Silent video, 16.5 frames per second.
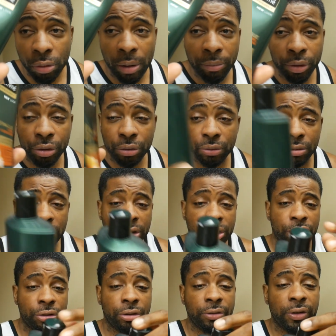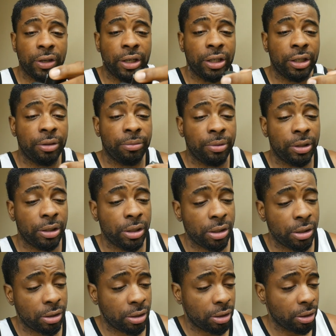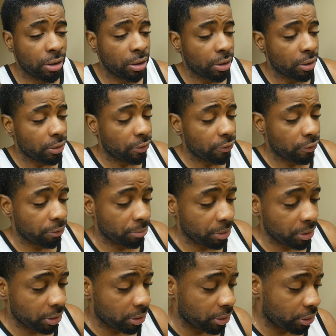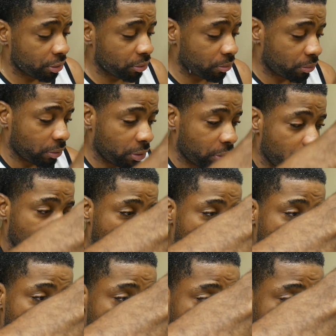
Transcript: I'm gonna use this joint right here because for me, this is the